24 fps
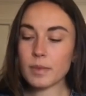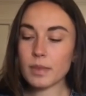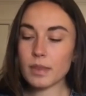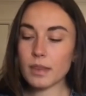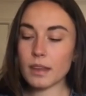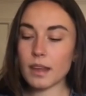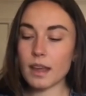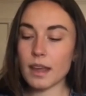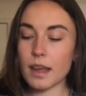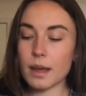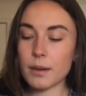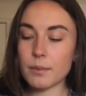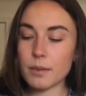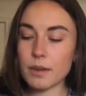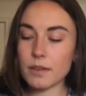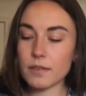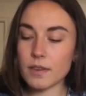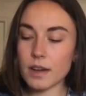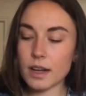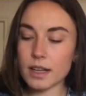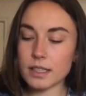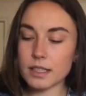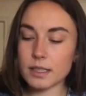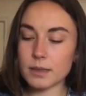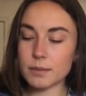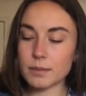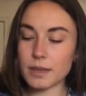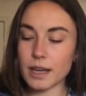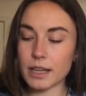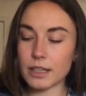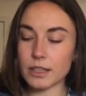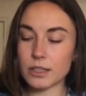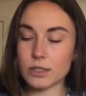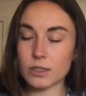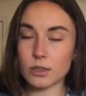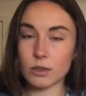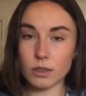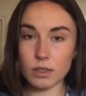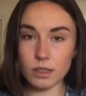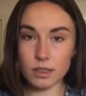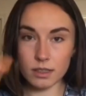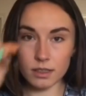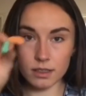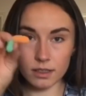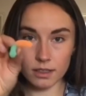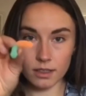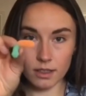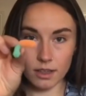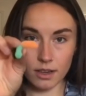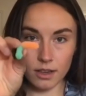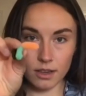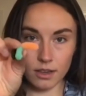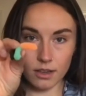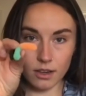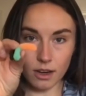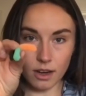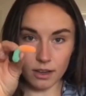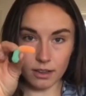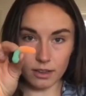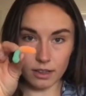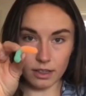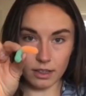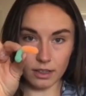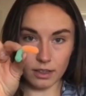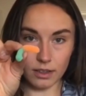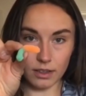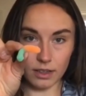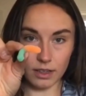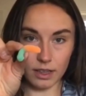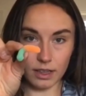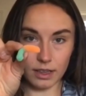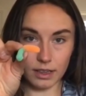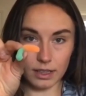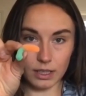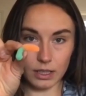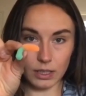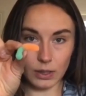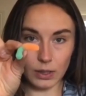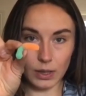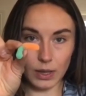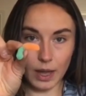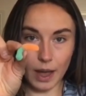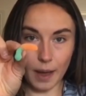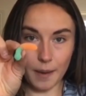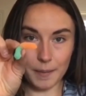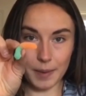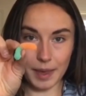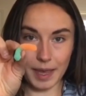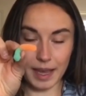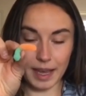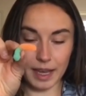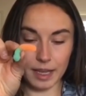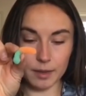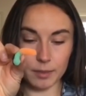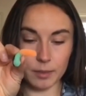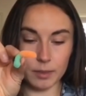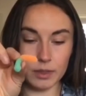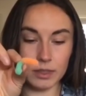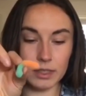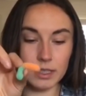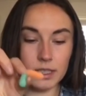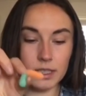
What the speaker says: And we've got some dinosaurs, our little gummy animals.